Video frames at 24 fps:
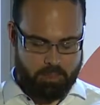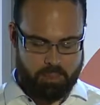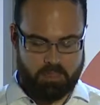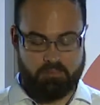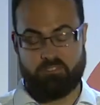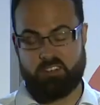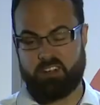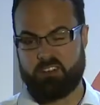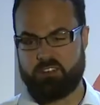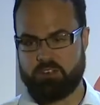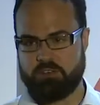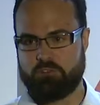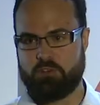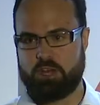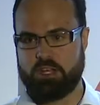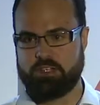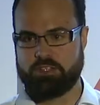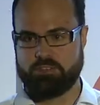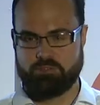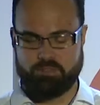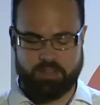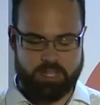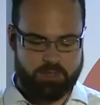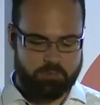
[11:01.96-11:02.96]
Very
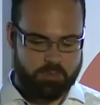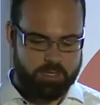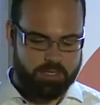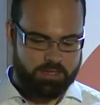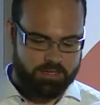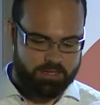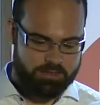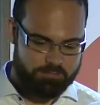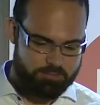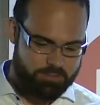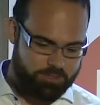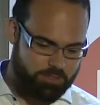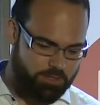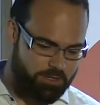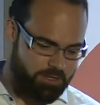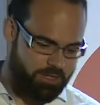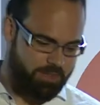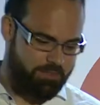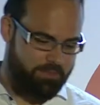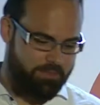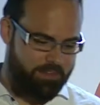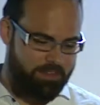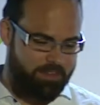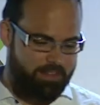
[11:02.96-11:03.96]
creative naming here, I'm sorry.
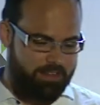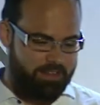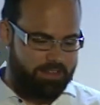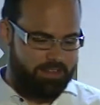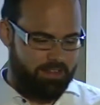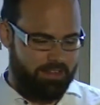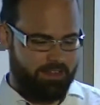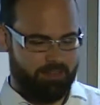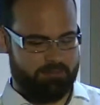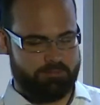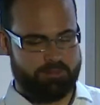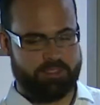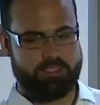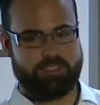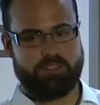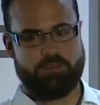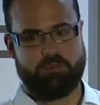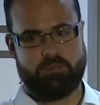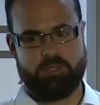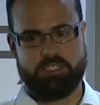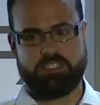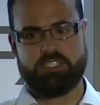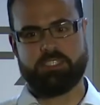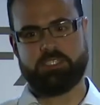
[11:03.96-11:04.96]
So
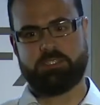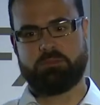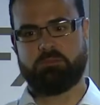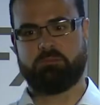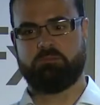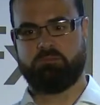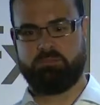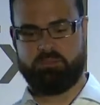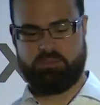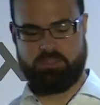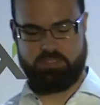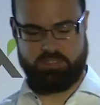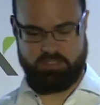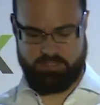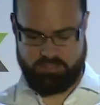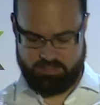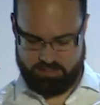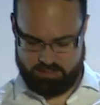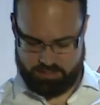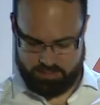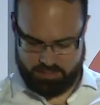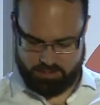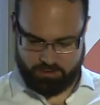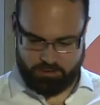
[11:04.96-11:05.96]
we just
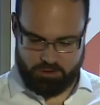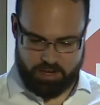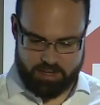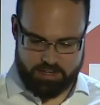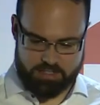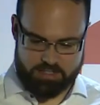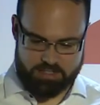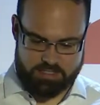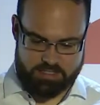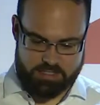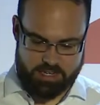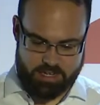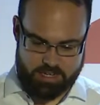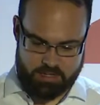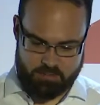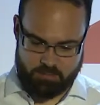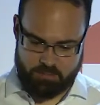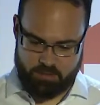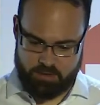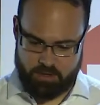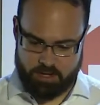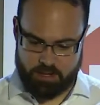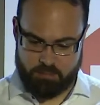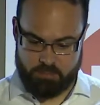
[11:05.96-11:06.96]
created a second
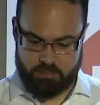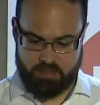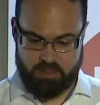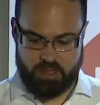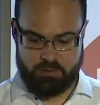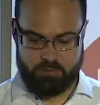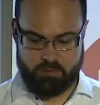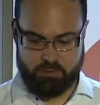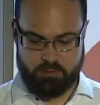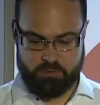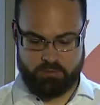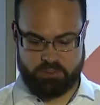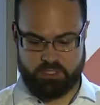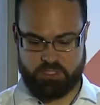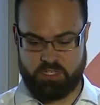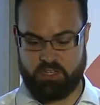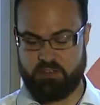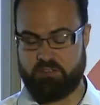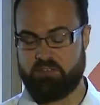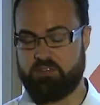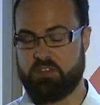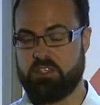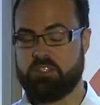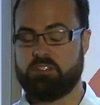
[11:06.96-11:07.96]
pipe that moves
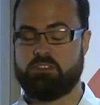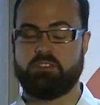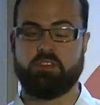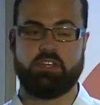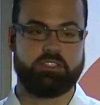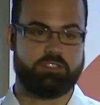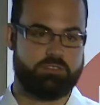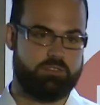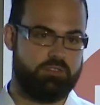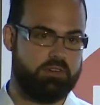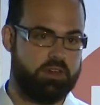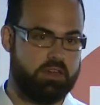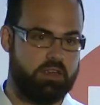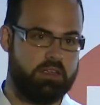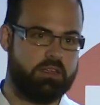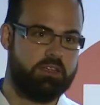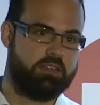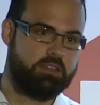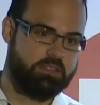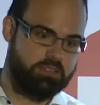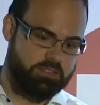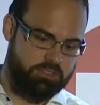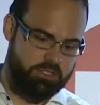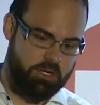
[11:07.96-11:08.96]
stuff into S3.
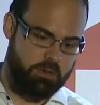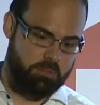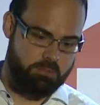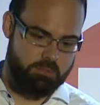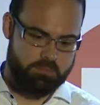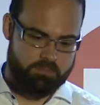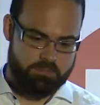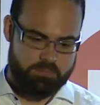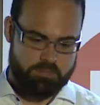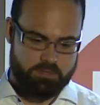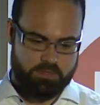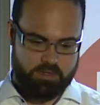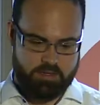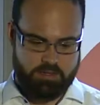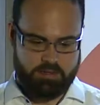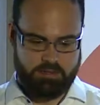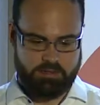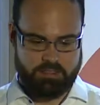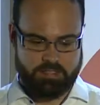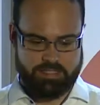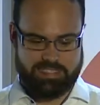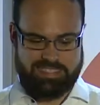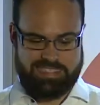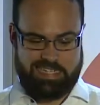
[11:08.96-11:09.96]
Job
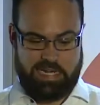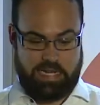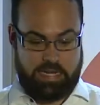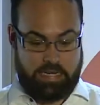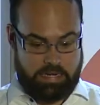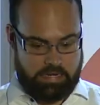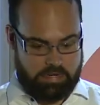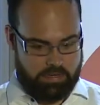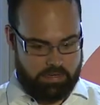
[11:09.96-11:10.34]
done.